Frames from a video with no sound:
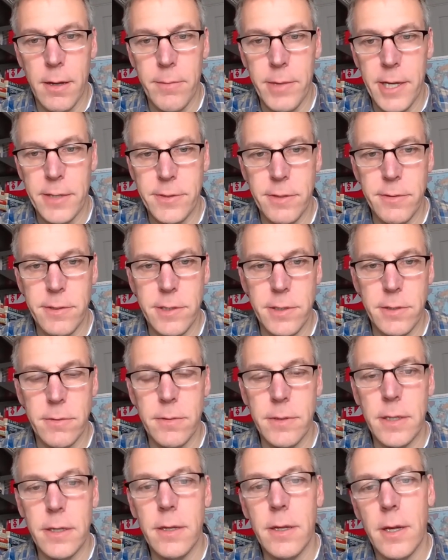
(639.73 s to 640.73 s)
that you
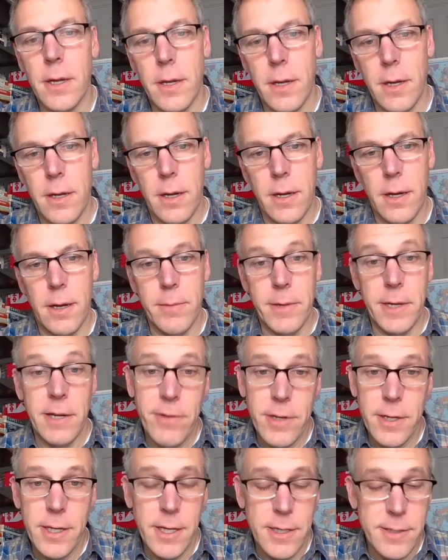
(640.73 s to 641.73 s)
do
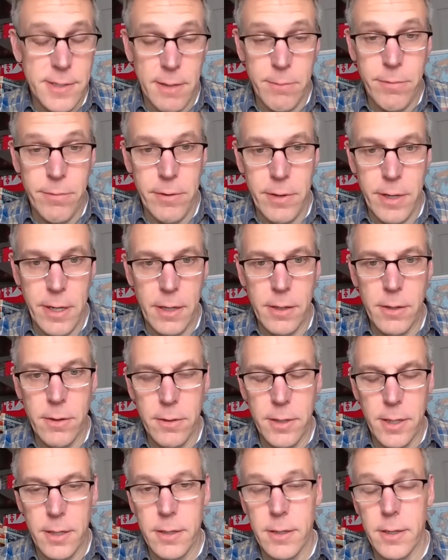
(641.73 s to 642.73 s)
even in contemporary
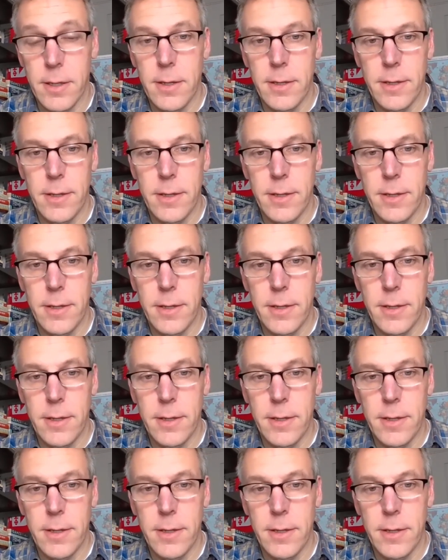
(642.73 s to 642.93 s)
Angola,